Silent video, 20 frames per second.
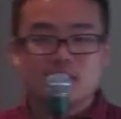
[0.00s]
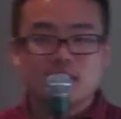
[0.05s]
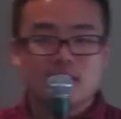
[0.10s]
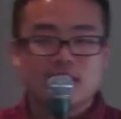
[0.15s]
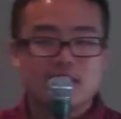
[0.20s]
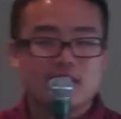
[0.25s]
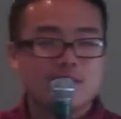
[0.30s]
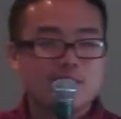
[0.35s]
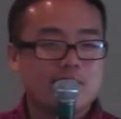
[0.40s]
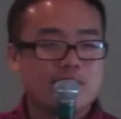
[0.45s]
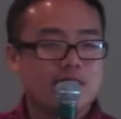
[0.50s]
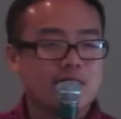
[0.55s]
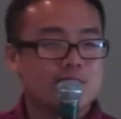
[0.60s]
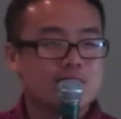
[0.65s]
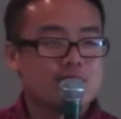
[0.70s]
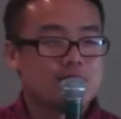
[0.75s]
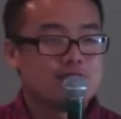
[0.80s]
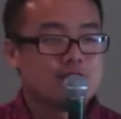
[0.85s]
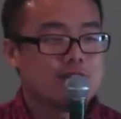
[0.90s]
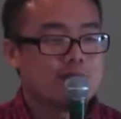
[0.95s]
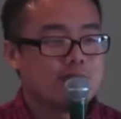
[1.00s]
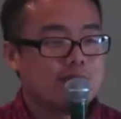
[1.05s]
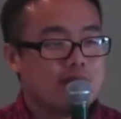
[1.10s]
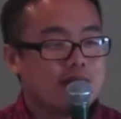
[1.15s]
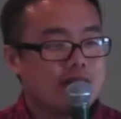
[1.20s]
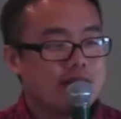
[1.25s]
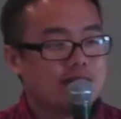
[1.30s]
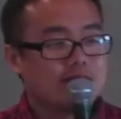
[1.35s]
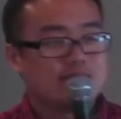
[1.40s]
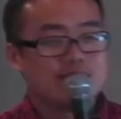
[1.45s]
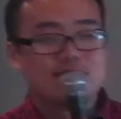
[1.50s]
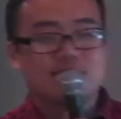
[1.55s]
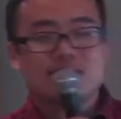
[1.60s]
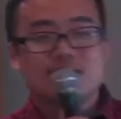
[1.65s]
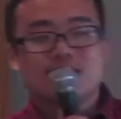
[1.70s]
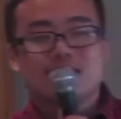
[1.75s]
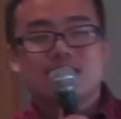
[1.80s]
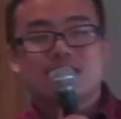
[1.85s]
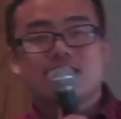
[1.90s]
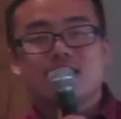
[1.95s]
and everybody knows Jeremiah,
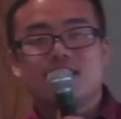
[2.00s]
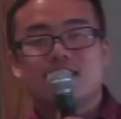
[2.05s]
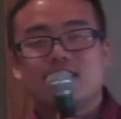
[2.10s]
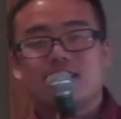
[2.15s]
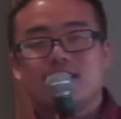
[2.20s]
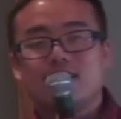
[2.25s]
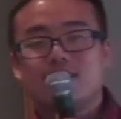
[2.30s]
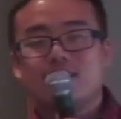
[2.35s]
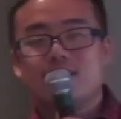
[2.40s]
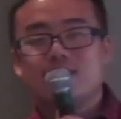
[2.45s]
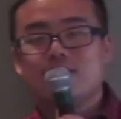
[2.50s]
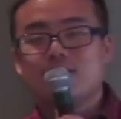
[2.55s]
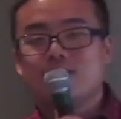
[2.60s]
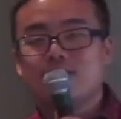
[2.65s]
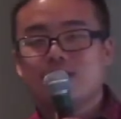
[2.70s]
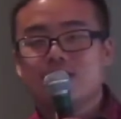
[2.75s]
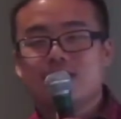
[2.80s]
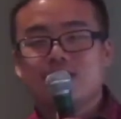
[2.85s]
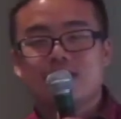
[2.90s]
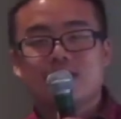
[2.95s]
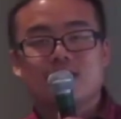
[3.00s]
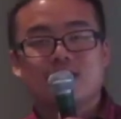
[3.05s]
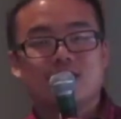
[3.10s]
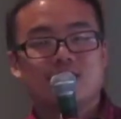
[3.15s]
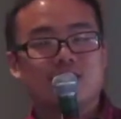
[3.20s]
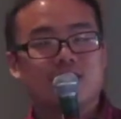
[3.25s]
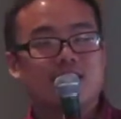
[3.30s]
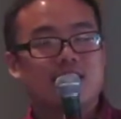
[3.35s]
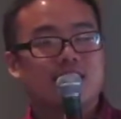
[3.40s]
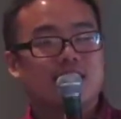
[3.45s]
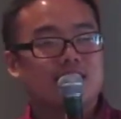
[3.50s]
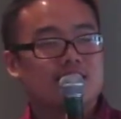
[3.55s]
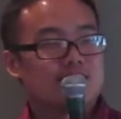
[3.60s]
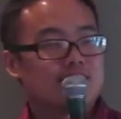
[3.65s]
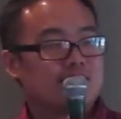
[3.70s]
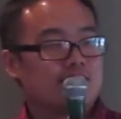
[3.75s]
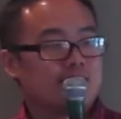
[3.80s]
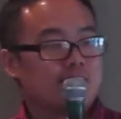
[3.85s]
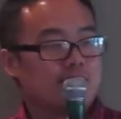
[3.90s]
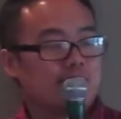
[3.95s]
uh, you know, you know, God has
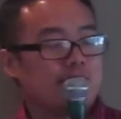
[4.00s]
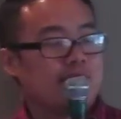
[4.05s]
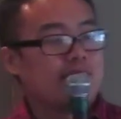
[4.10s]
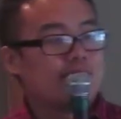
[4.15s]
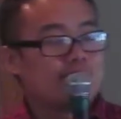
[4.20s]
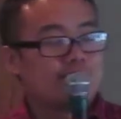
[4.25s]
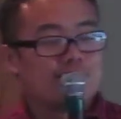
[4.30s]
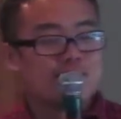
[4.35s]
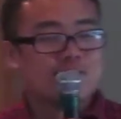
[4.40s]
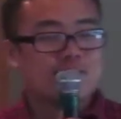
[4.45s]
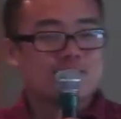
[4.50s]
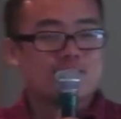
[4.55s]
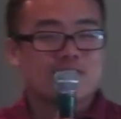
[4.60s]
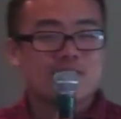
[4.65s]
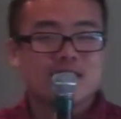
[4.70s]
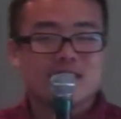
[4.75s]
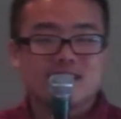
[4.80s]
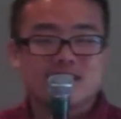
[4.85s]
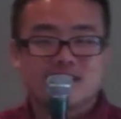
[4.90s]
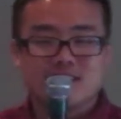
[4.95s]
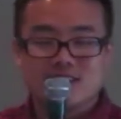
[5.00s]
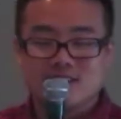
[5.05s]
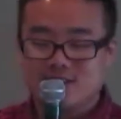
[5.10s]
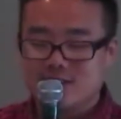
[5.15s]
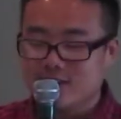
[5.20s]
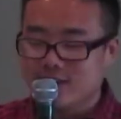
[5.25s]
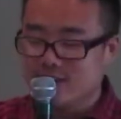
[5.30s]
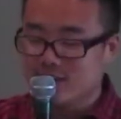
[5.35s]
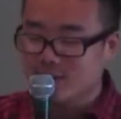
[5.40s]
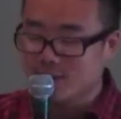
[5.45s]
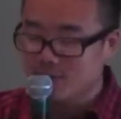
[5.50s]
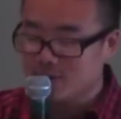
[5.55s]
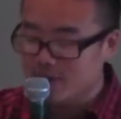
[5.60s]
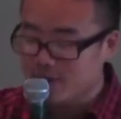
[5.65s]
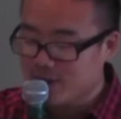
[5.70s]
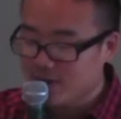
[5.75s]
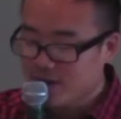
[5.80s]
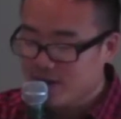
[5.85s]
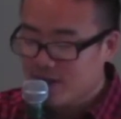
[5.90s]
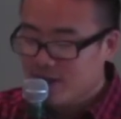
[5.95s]
a plan for us, right? You guys know that
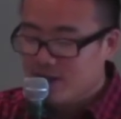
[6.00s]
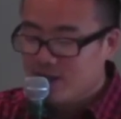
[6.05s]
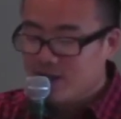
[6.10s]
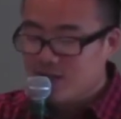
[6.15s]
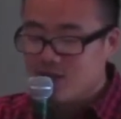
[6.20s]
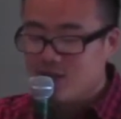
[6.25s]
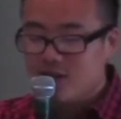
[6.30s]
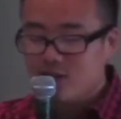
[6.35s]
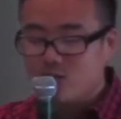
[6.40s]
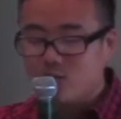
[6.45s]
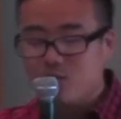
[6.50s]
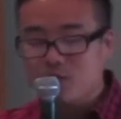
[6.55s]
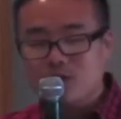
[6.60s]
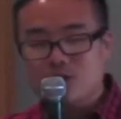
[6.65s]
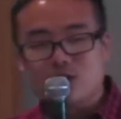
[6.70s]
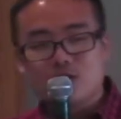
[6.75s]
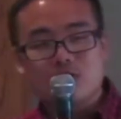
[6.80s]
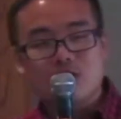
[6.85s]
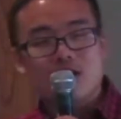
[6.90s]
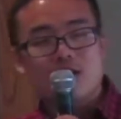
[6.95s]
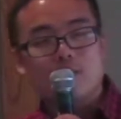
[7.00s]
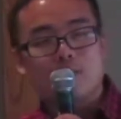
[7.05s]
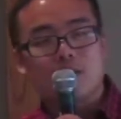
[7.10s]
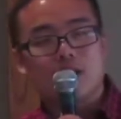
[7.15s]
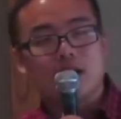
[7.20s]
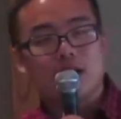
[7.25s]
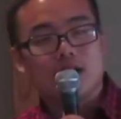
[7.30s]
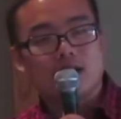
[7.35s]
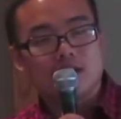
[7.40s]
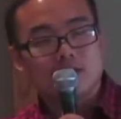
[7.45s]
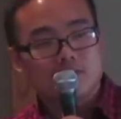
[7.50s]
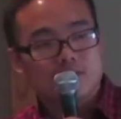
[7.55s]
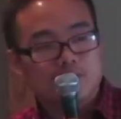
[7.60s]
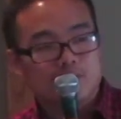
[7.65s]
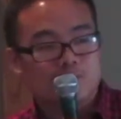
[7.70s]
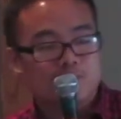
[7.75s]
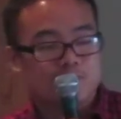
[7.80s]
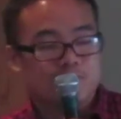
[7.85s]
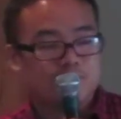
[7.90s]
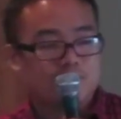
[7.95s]
scripture. So as we pursue that plan
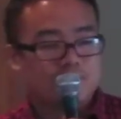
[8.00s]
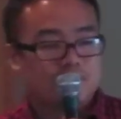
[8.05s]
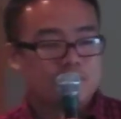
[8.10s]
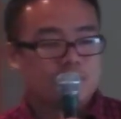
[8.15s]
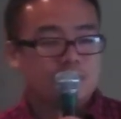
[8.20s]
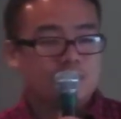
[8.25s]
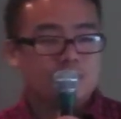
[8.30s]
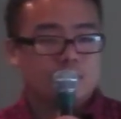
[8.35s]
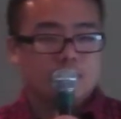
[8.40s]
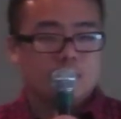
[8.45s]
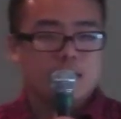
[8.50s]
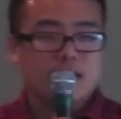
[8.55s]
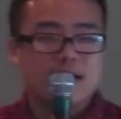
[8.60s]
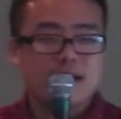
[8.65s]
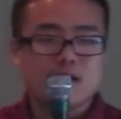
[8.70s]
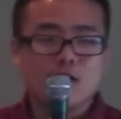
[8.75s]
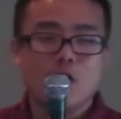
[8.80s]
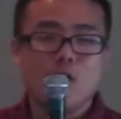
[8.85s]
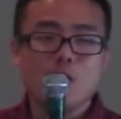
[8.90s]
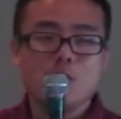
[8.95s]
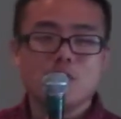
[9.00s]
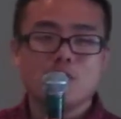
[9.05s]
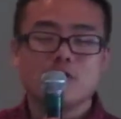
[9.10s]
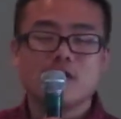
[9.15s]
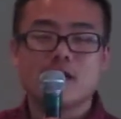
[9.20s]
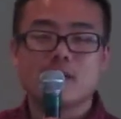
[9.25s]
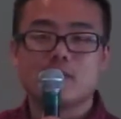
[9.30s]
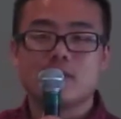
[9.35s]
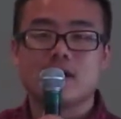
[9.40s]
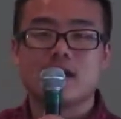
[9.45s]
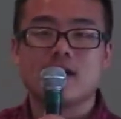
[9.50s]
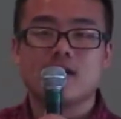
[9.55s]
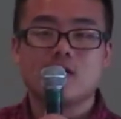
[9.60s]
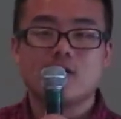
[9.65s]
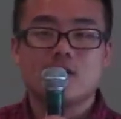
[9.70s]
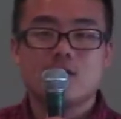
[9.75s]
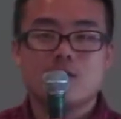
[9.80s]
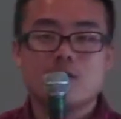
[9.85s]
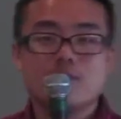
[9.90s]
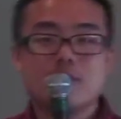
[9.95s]
and hope for that plan,
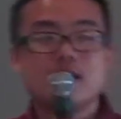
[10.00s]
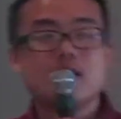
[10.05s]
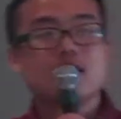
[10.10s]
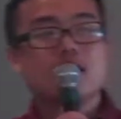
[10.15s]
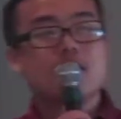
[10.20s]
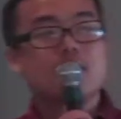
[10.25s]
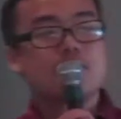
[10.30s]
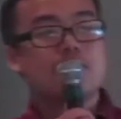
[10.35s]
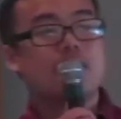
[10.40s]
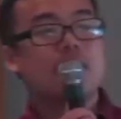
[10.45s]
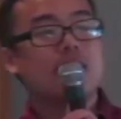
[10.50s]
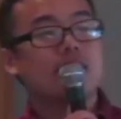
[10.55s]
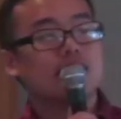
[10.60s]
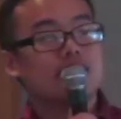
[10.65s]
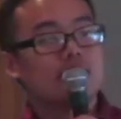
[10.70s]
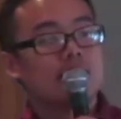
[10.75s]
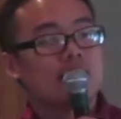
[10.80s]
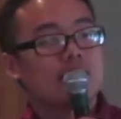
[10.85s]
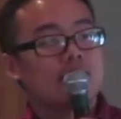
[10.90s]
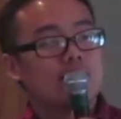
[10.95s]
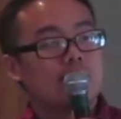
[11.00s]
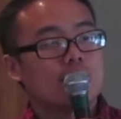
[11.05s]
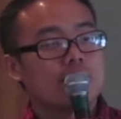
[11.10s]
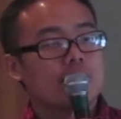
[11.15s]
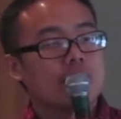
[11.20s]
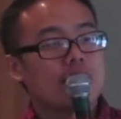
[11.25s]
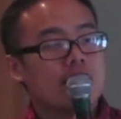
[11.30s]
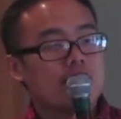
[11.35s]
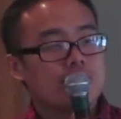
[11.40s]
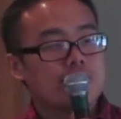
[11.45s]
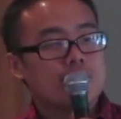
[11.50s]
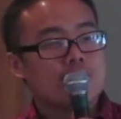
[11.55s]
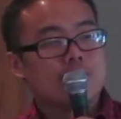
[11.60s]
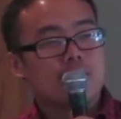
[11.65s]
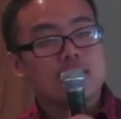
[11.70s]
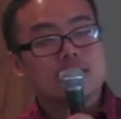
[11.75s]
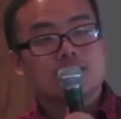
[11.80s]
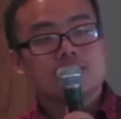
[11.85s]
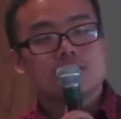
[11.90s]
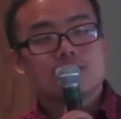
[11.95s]
we make impact with every
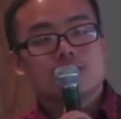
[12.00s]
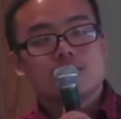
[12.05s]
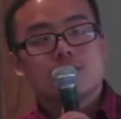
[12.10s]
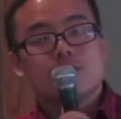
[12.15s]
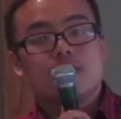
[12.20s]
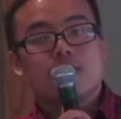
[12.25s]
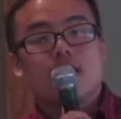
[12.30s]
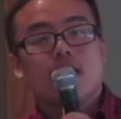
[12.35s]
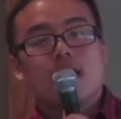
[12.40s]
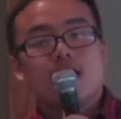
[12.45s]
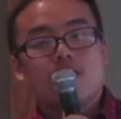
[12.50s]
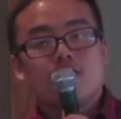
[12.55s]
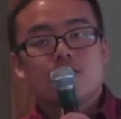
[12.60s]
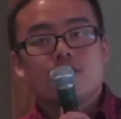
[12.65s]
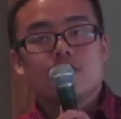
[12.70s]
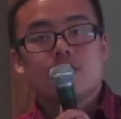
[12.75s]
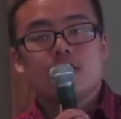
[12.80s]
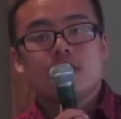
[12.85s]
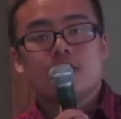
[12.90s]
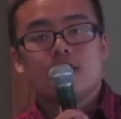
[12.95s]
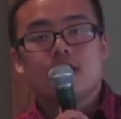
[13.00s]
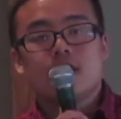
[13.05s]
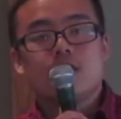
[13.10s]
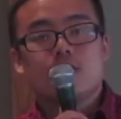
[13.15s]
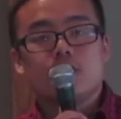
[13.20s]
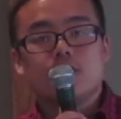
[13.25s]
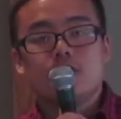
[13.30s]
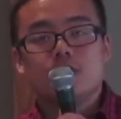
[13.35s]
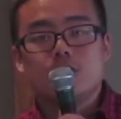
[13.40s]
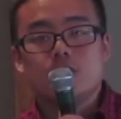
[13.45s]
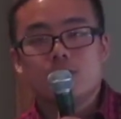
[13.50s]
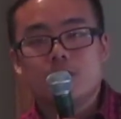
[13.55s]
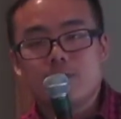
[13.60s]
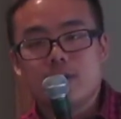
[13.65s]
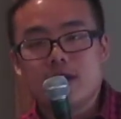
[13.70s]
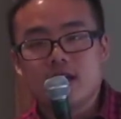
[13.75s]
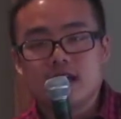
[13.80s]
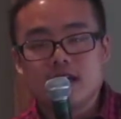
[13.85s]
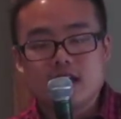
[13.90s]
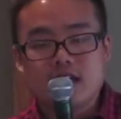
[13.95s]
punch. With everything we do, we
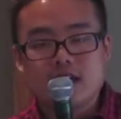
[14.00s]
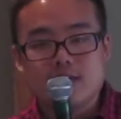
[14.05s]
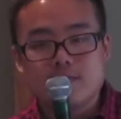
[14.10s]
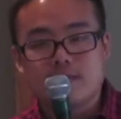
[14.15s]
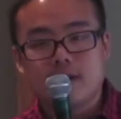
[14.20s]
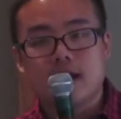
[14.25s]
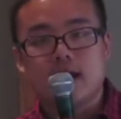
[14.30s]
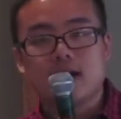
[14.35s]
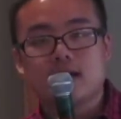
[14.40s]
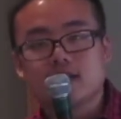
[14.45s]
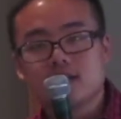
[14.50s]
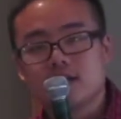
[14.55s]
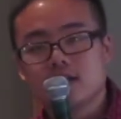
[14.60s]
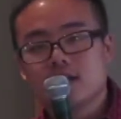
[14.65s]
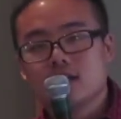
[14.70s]
make impact.